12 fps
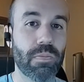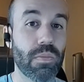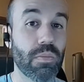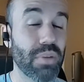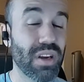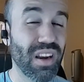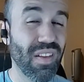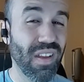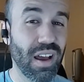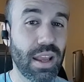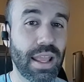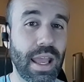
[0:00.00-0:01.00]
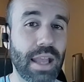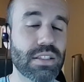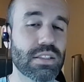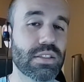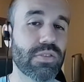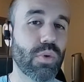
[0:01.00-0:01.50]
But in a lot of
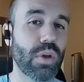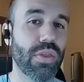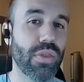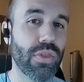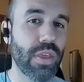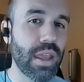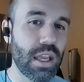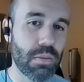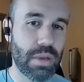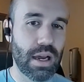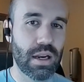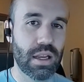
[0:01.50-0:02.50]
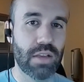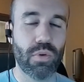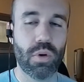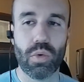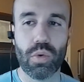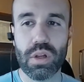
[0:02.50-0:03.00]
cases, if we think about it, if we
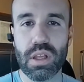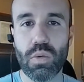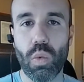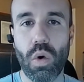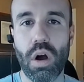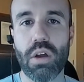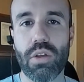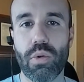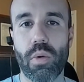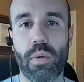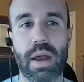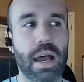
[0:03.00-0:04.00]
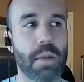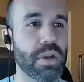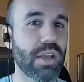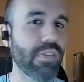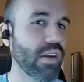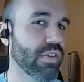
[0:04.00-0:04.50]
really walk through what happened,
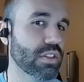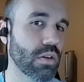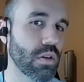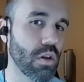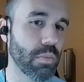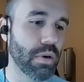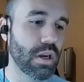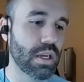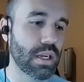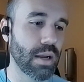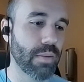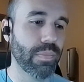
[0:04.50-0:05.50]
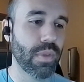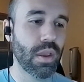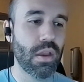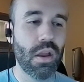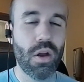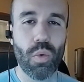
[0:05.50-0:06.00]
even if it's a long period of time,
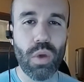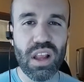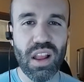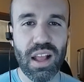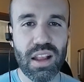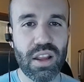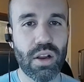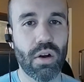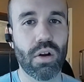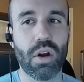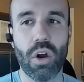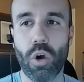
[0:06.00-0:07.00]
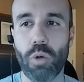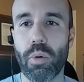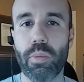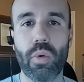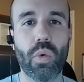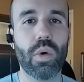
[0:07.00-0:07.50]
we likely are
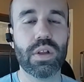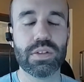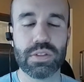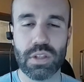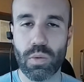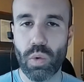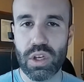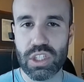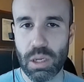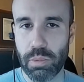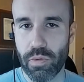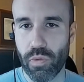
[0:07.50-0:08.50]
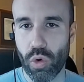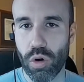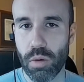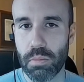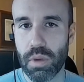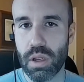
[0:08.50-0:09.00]
culpable in some way, shape, or
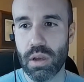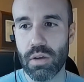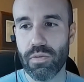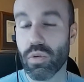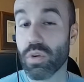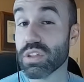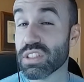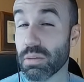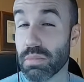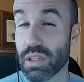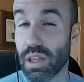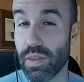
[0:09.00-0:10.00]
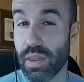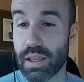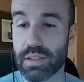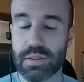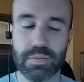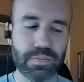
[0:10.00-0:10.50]
form for some of the things.